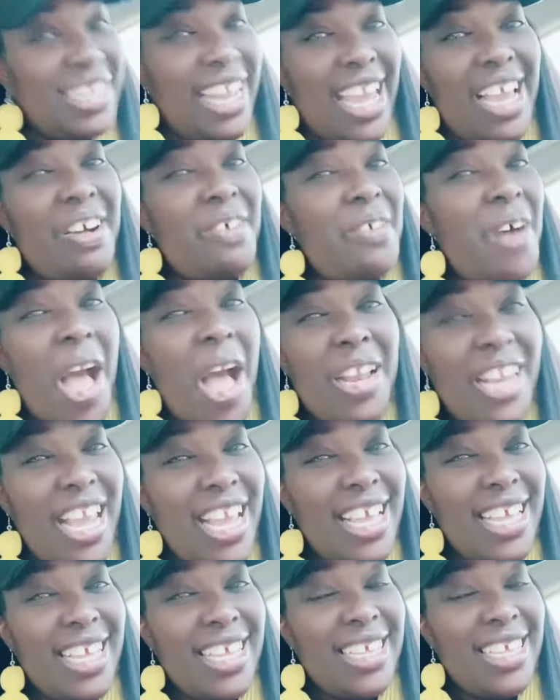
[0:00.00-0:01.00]
They don't want
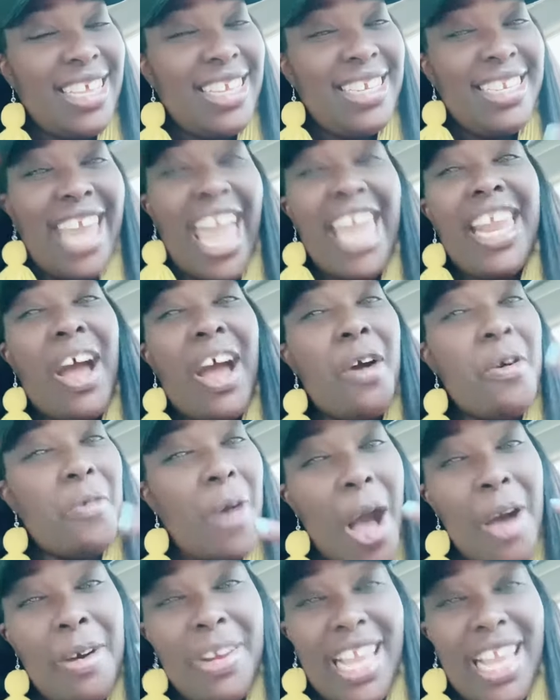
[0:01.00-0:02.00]
it. They don't
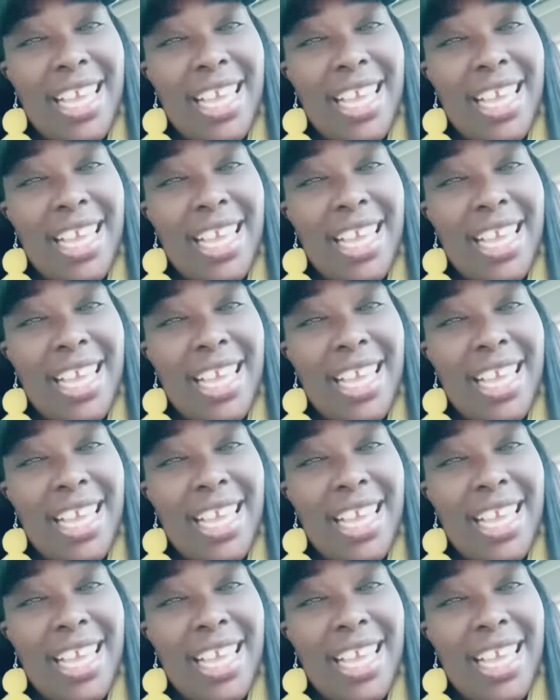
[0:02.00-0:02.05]
want